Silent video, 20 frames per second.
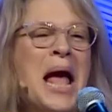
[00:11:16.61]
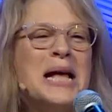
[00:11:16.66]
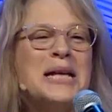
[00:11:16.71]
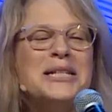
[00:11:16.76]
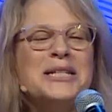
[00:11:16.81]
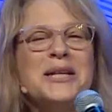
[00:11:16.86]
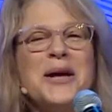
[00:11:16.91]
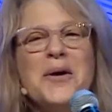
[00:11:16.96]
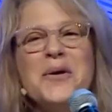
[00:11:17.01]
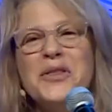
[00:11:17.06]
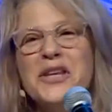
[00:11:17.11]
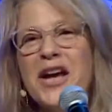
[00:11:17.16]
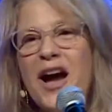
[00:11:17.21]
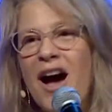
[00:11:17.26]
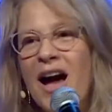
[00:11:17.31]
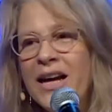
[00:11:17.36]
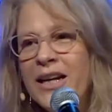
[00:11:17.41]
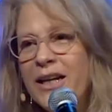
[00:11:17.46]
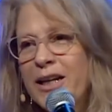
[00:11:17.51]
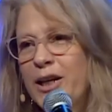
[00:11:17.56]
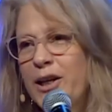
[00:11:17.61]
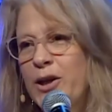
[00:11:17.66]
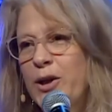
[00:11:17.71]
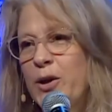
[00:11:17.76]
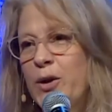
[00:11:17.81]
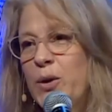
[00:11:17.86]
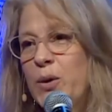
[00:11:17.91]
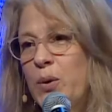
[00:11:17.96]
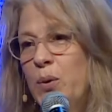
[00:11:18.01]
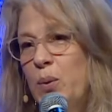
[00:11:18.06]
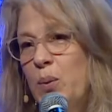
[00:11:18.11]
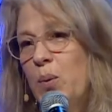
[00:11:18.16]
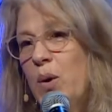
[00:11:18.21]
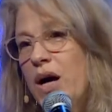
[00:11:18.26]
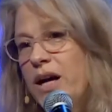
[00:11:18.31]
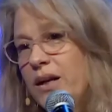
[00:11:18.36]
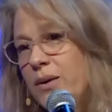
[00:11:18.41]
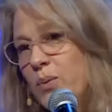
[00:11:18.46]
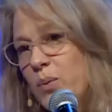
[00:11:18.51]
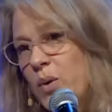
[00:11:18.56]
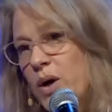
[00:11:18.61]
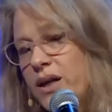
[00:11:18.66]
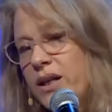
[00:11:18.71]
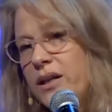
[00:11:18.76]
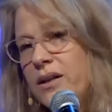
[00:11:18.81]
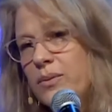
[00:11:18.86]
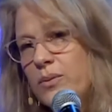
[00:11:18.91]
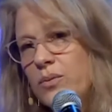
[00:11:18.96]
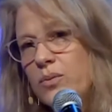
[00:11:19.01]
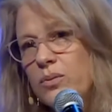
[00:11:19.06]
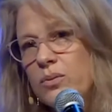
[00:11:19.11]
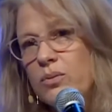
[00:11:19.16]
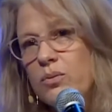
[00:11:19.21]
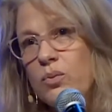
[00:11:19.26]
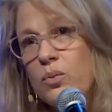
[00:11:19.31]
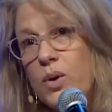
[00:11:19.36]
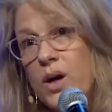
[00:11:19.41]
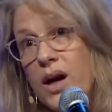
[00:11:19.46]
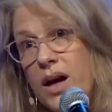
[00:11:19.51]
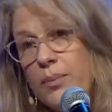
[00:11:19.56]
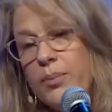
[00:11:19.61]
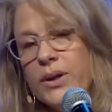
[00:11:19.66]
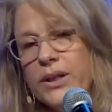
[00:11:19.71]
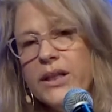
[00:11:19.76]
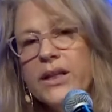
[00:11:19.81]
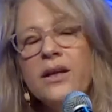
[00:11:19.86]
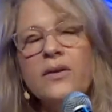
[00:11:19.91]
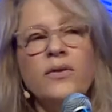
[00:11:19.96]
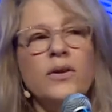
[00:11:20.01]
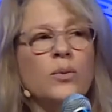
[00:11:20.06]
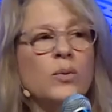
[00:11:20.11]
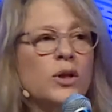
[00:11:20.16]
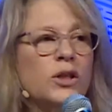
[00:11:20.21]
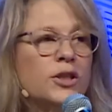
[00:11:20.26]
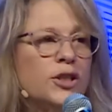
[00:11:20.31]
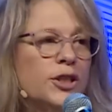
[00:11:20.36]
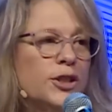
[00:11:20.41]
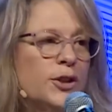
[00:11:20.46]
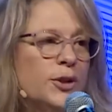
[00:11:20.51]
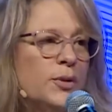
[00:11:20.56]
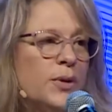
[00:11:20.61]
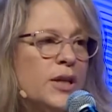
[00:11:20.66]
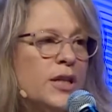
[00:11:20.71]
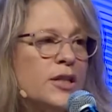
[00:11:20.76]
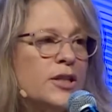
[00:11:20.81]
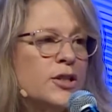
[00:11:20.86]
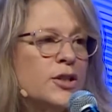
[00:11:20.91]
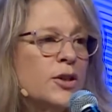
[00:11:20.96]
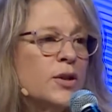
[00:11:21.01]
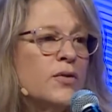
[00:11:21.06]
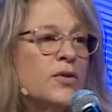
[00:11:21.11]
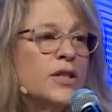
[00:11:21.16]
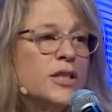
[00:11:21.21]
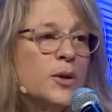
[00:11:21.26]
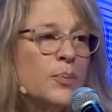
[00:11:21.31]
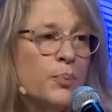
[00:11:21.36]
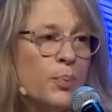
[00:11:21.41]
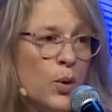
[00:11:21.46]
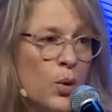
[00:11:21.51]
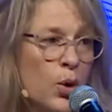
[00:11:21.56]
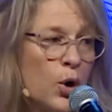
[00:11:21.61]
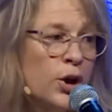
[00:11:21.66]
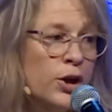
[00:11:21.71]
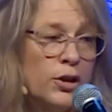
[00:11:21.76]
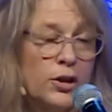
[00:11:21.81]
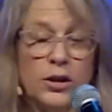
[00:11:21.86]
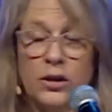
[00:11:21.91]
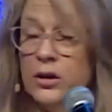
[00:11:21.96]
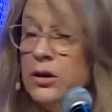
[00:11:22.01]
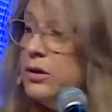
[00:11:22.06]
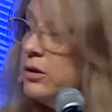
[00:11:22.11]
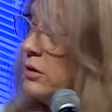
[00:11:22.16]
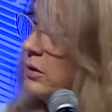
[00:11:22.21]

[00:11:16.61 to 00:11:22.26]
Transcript: So the IQ, what I believe it will do is serve as a portal